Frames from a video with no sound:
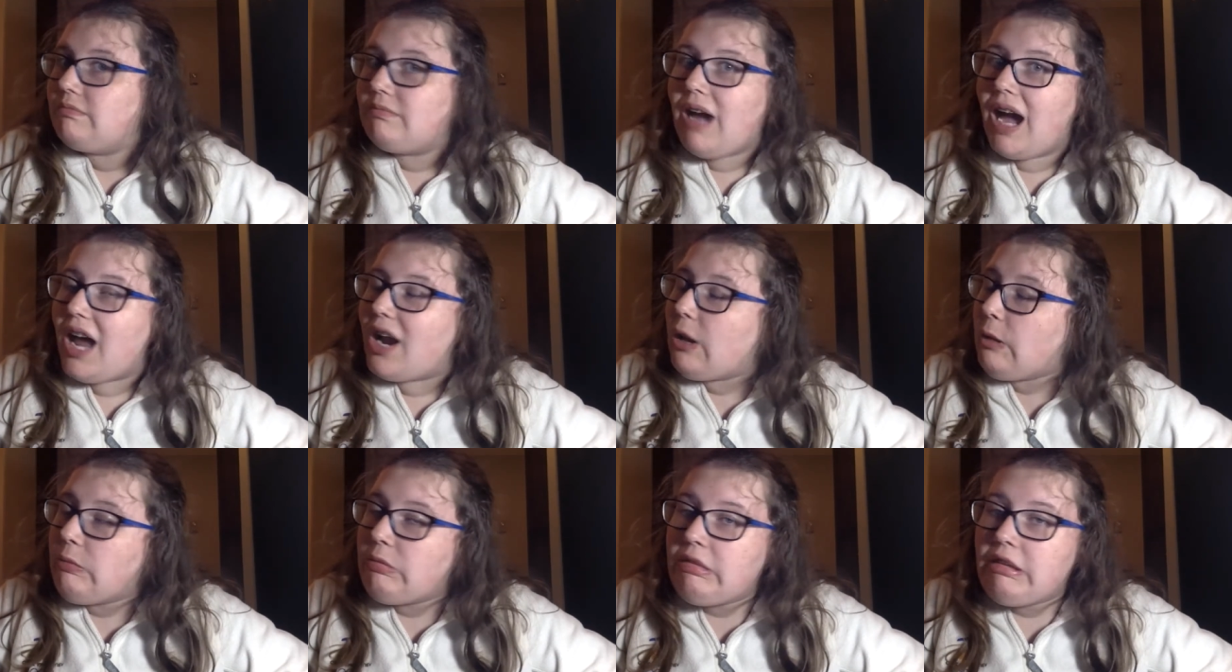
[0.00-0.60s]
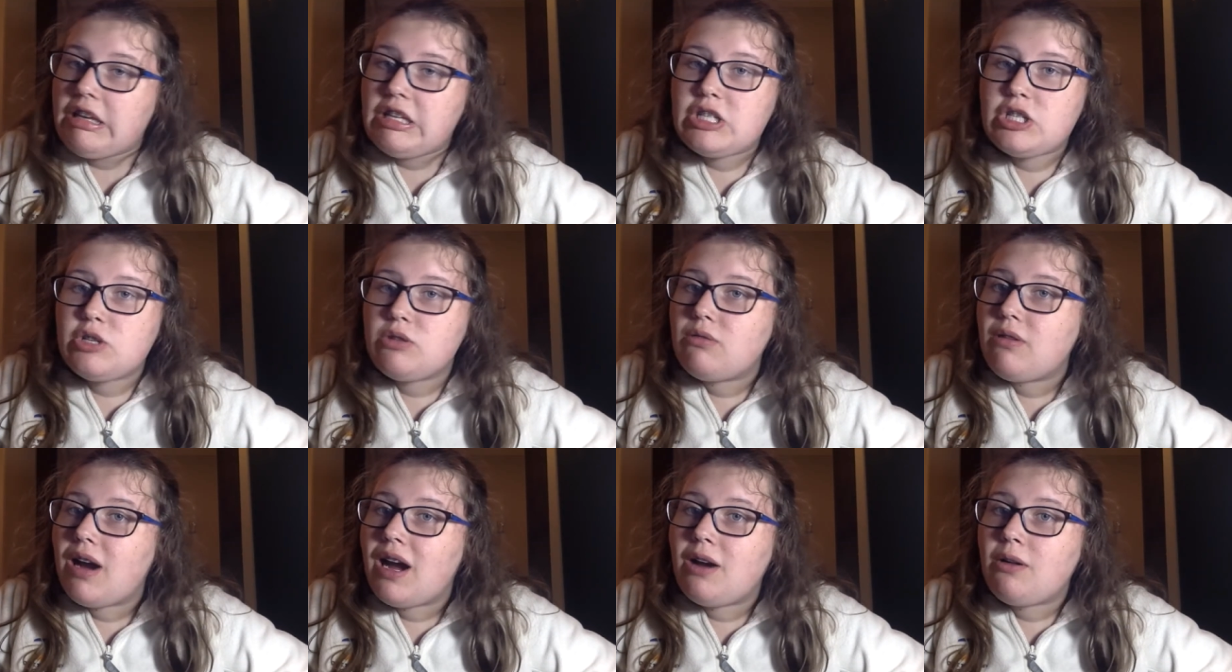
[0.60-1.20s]
I don't think
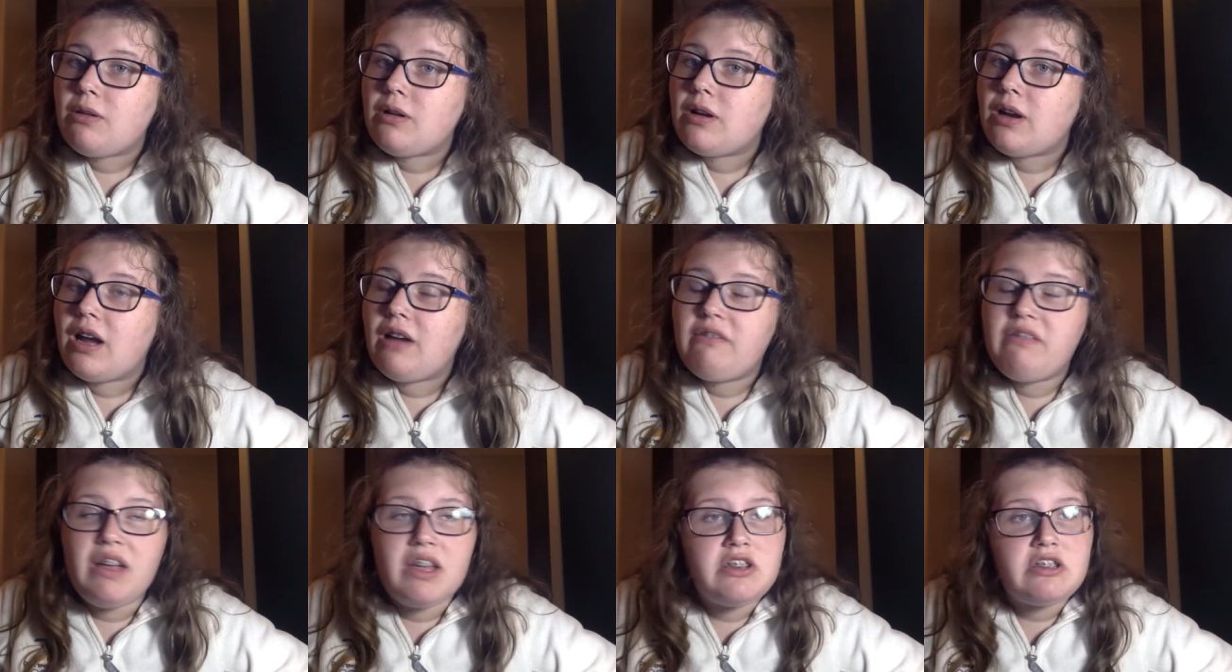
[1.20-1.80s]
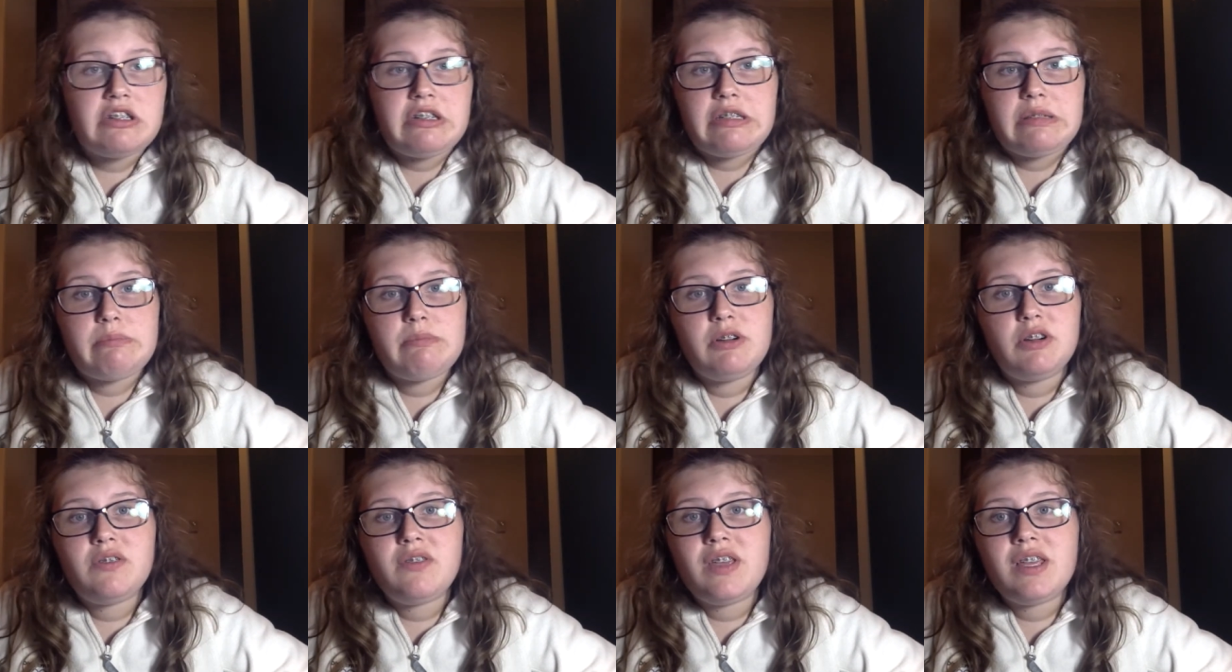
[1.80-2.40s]
2-hour Avengers
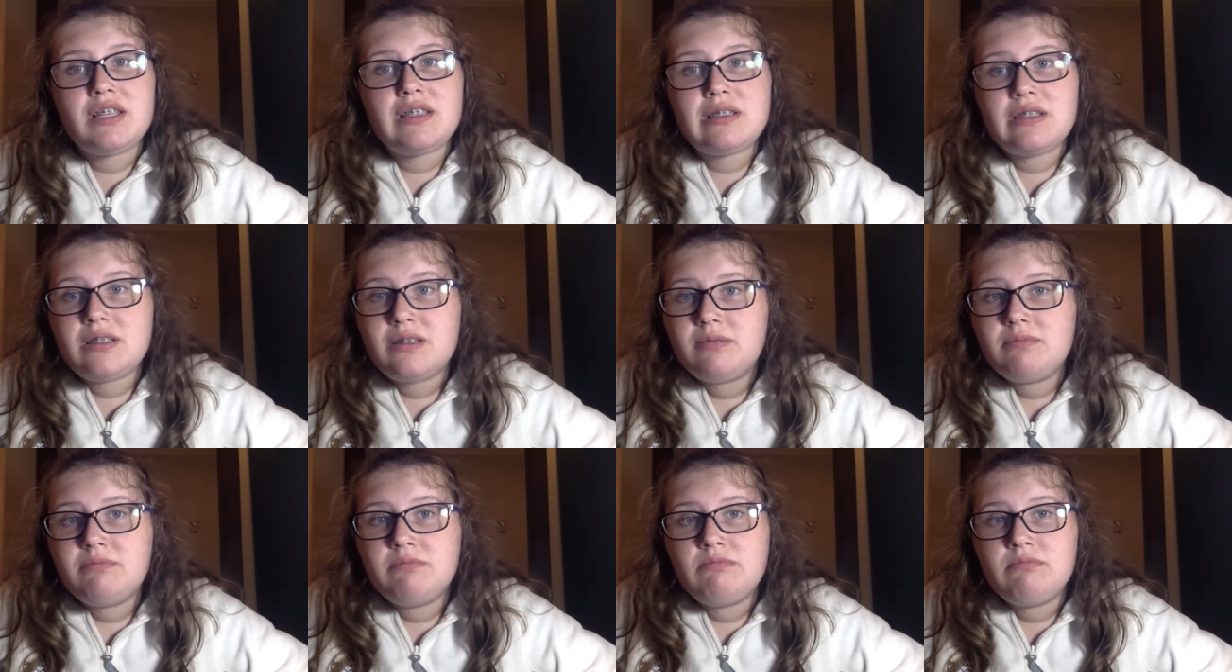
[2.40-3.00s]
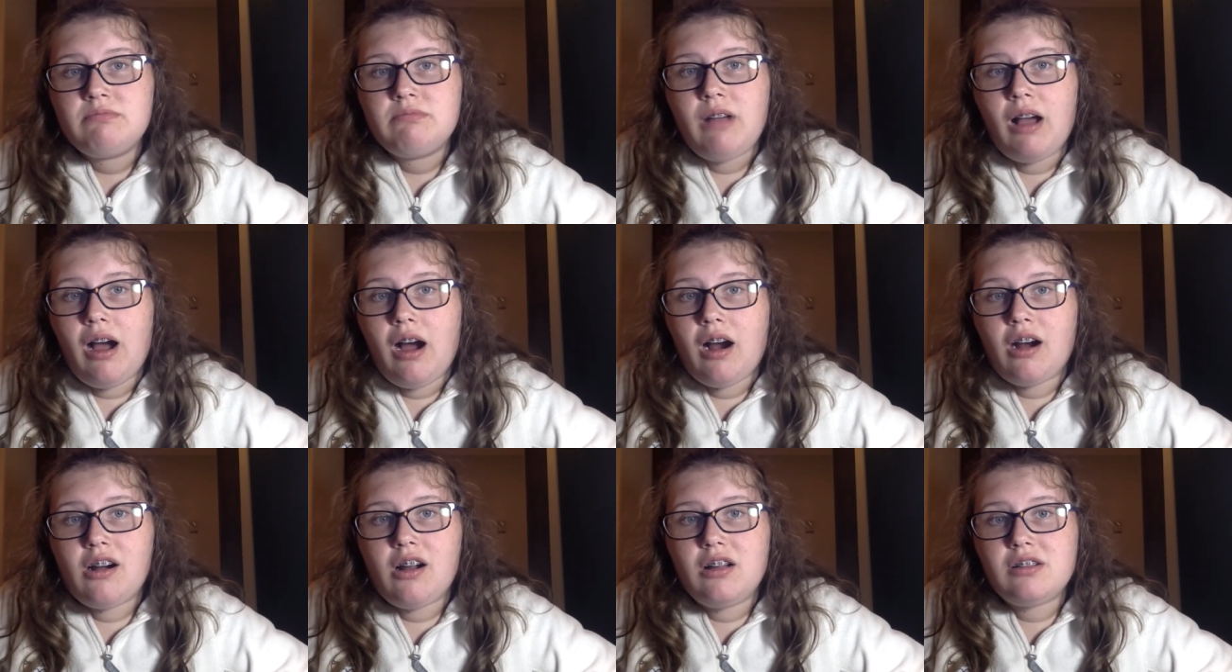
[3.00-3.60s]
movies
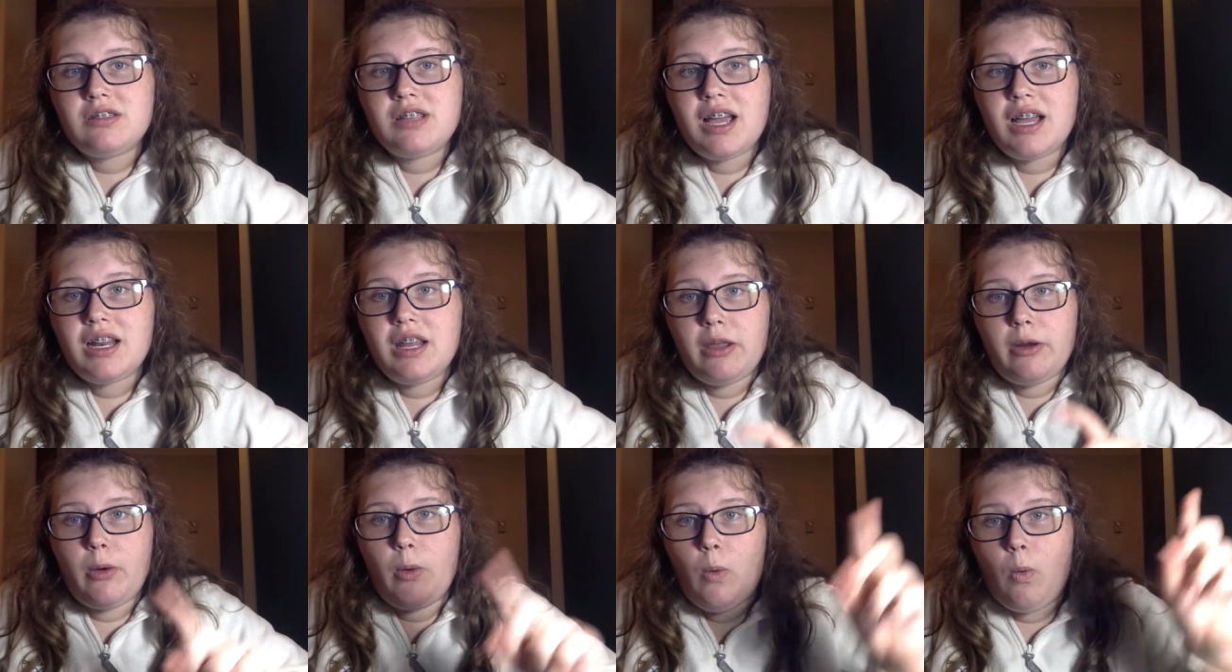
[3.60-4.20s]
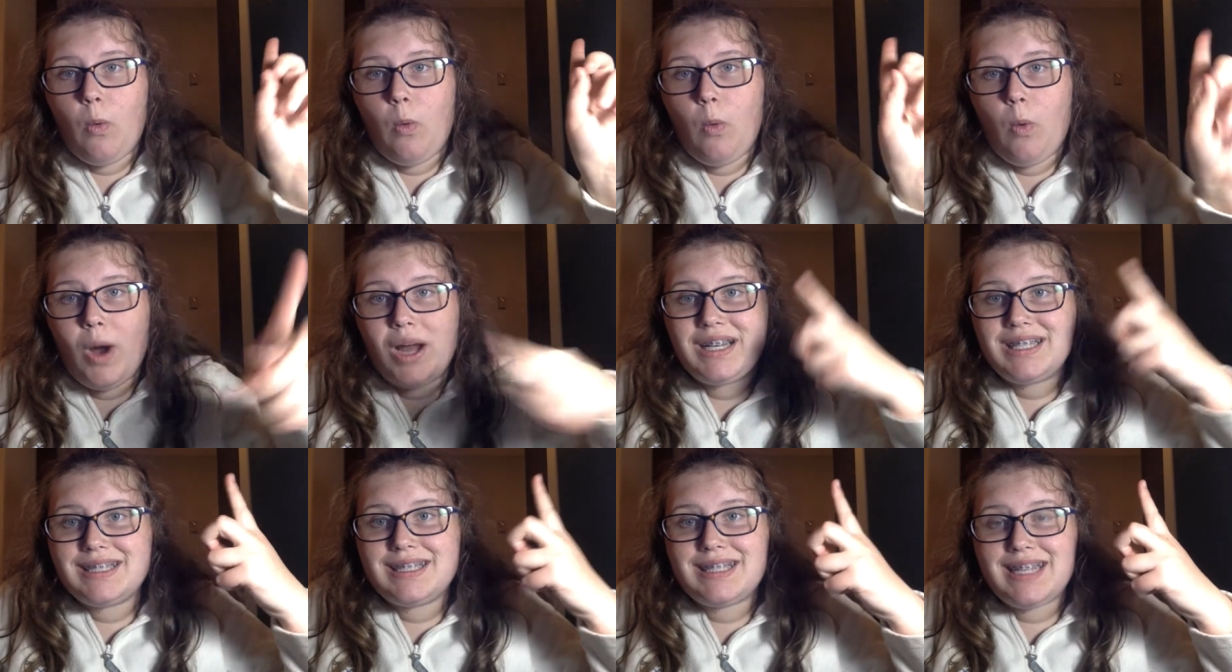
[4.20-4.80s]
are all done in
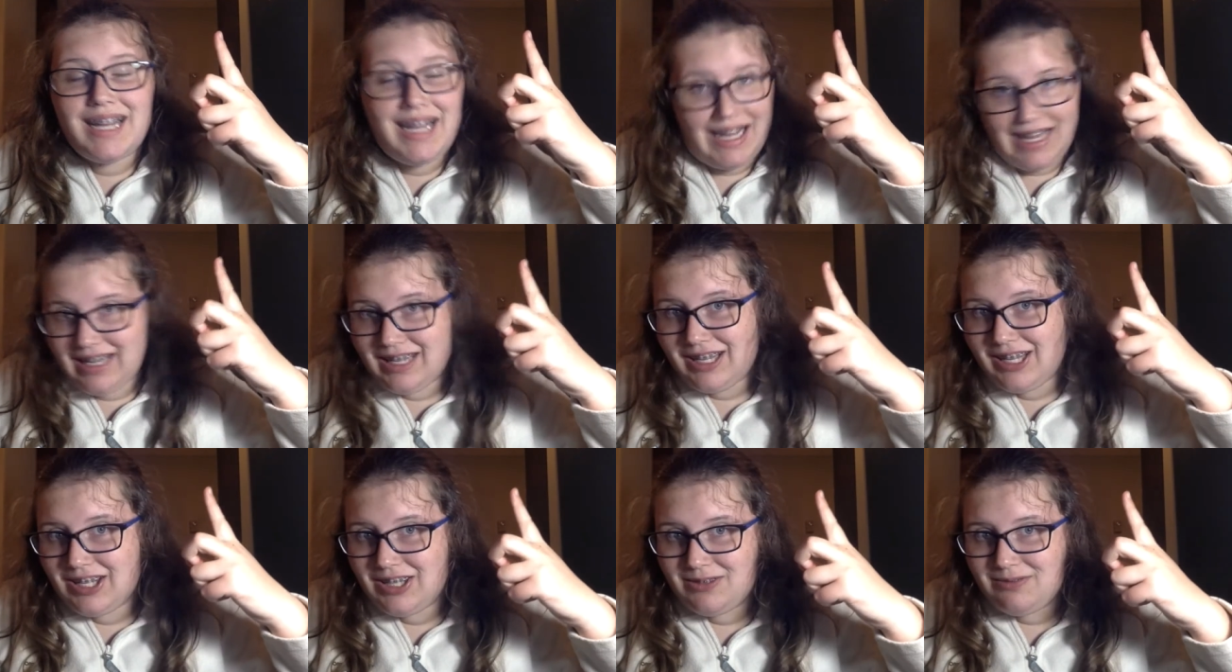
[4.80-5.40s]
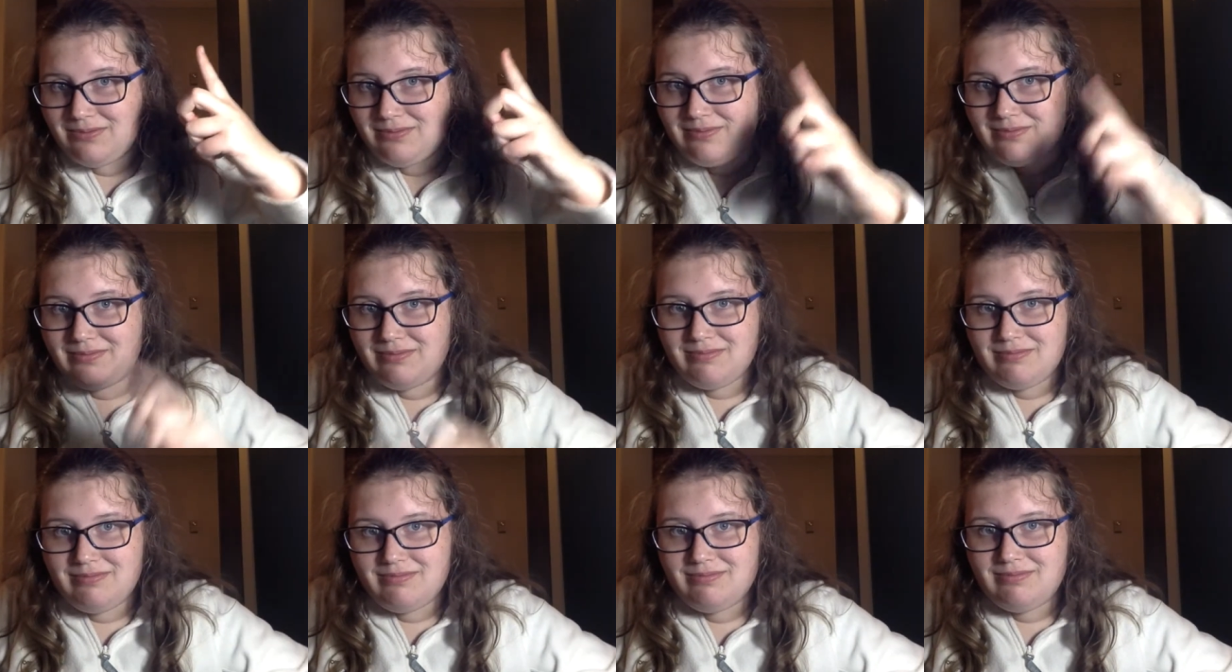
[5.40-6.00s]
one take.
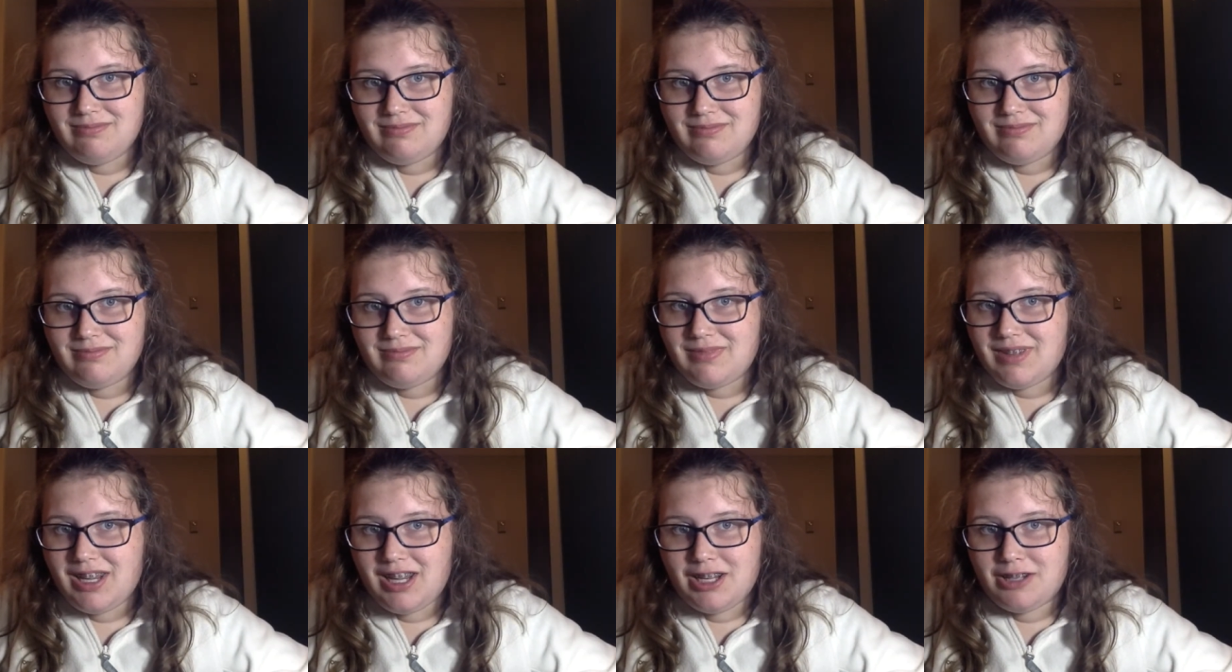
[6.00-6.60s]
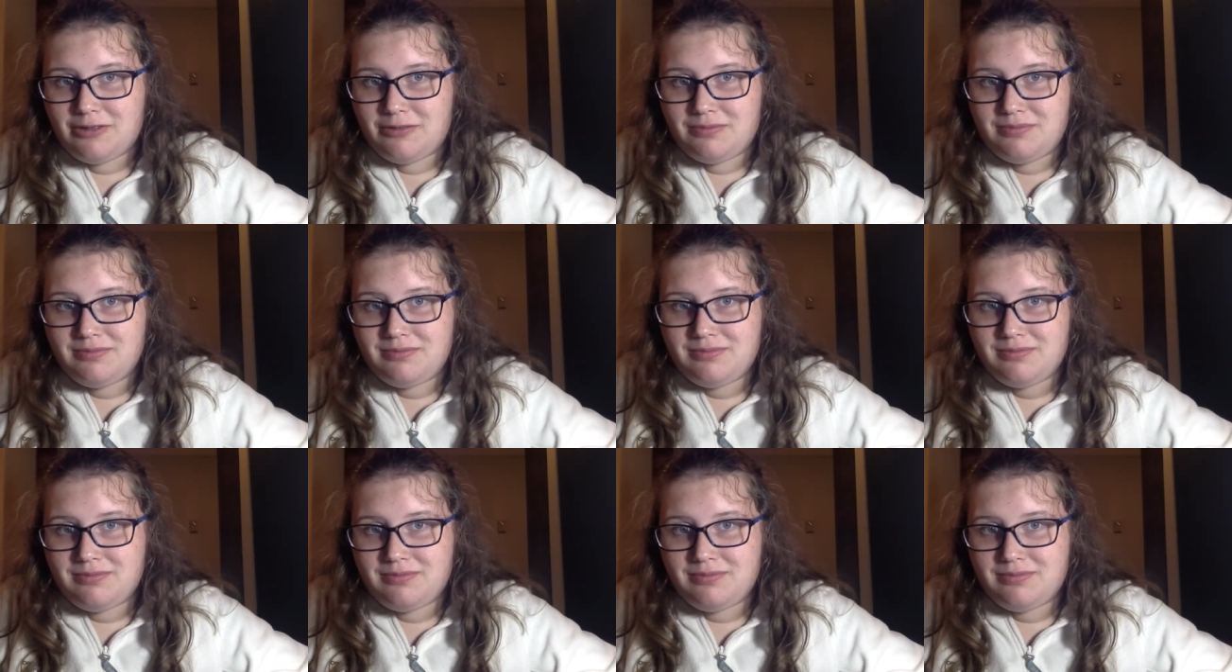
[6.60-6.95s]
No.